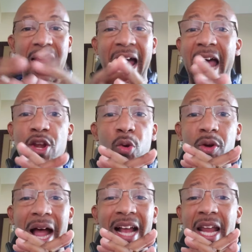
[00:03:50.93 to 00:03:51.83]
I
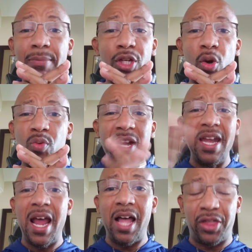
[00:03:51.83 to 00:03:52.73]
claim to know
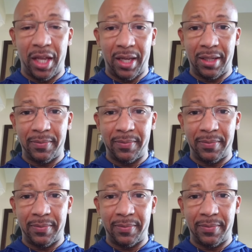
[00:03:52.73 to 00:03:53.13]
nothing